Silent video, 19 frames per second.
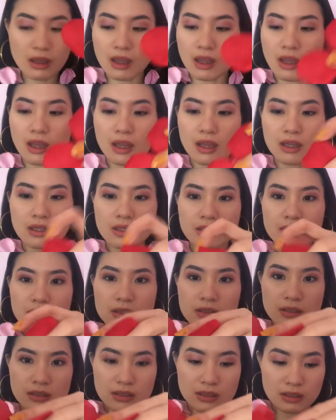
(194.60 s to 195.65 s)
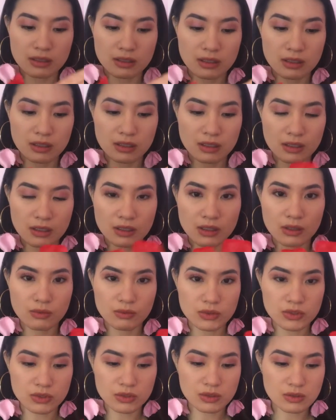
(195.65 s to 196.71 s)
And
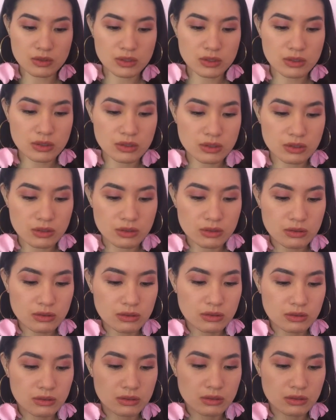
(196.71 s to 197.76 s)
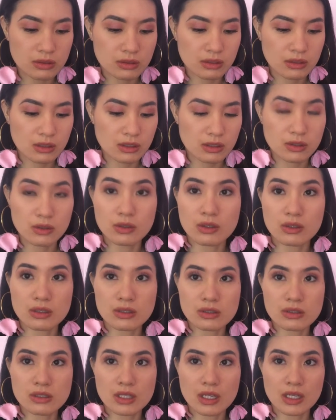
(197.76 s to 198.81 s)
what you're going to do, you're going
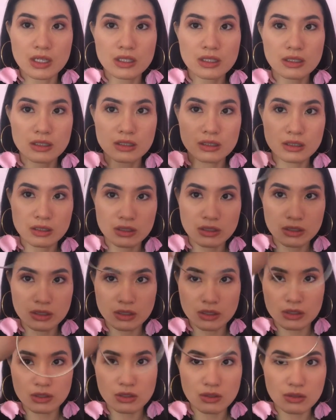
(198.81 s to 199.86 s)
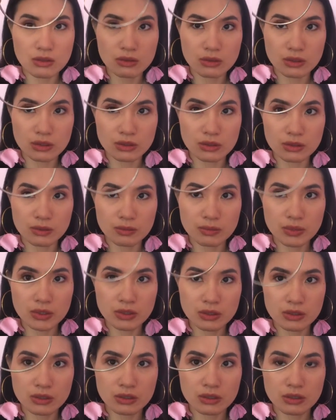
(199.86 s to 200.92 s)
to take your hula hoop
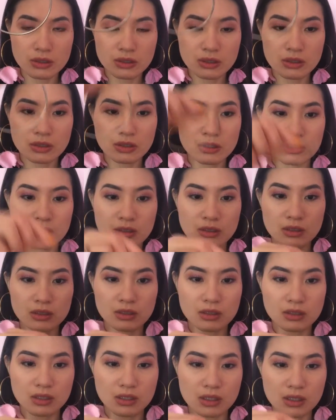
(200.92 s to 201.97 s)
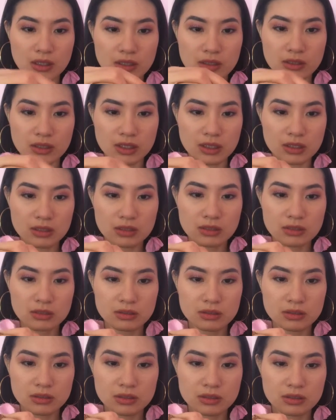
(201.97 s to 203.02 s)

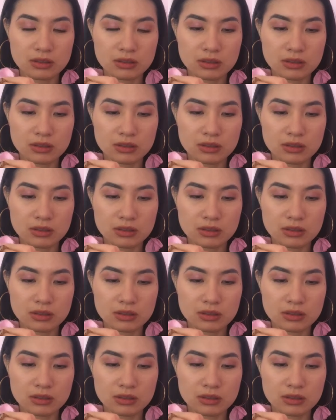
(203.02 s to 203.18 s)
earrings,